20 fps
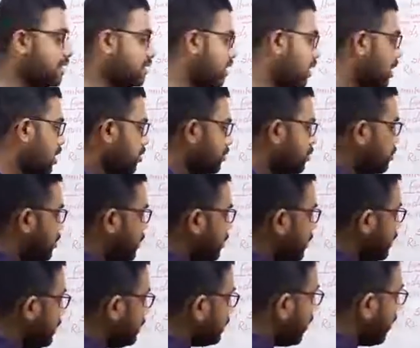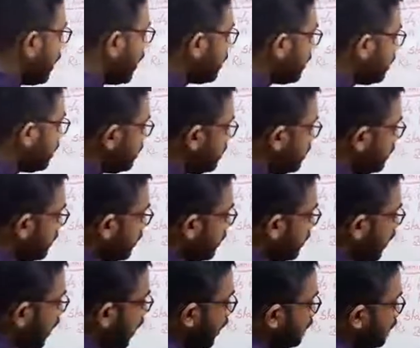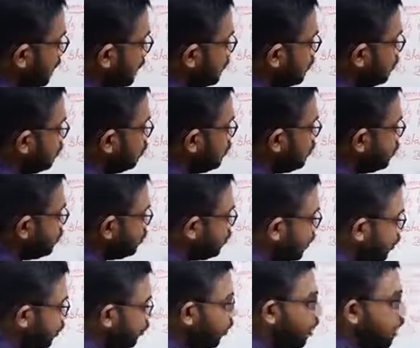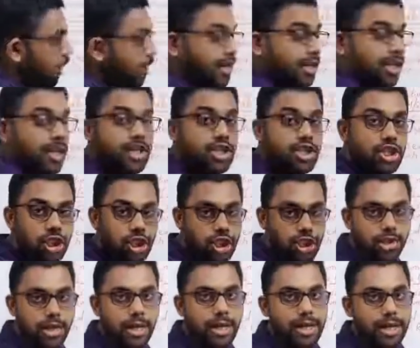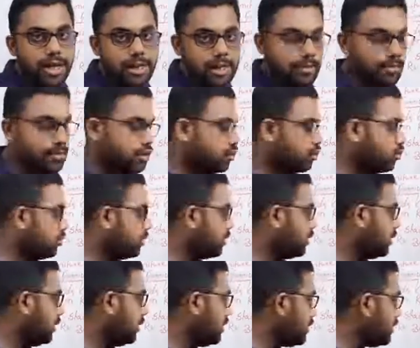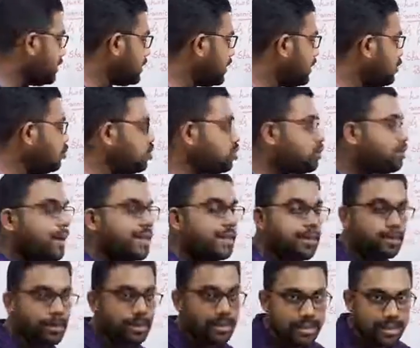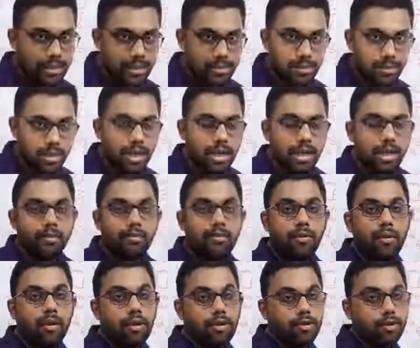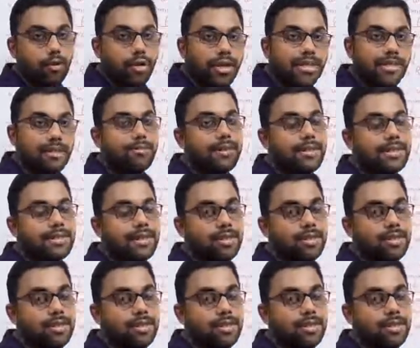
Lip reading: So these are the items which we called stationery items. So it is used by the business for doing the business.